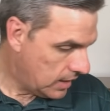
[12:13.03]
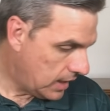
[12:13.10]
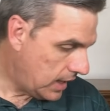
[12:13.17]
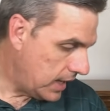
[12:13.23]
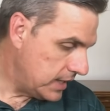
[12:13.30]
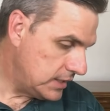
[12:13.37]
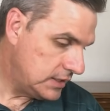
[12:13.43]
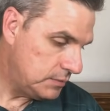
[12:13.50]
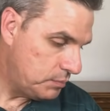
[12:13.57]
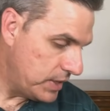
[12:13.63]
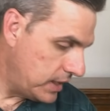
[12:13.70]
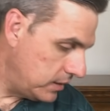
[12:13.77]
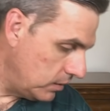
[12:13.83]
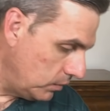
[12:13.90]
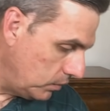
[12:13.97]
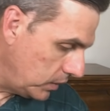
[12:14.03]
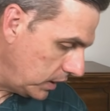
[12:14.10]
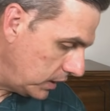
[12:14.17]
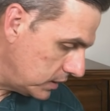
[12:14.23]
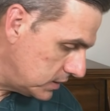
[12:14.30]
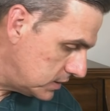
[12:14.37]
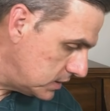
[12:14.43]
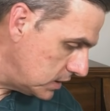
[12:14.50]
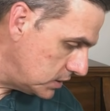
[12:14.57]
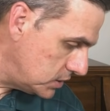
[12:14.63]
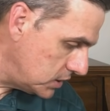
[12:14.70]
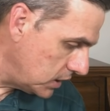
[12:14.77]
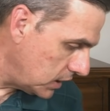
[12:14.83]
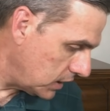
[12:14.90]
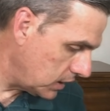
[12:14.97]
I spent a week
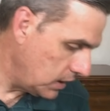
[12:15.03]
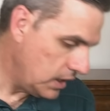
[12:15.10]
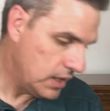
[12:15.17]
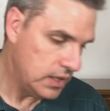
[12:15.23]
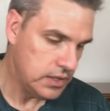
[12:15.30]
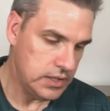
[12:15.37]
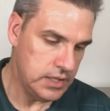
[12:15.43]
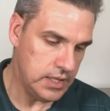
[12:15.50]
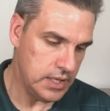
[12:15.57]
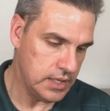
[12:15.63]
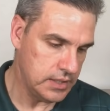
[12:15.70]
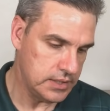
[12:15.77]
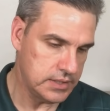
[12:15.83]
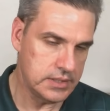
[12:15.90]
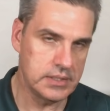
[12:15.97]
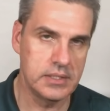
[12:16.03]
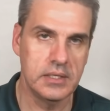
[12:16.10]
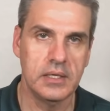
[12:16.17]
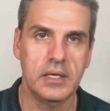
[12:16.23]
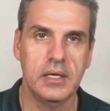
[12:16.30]
stitching this.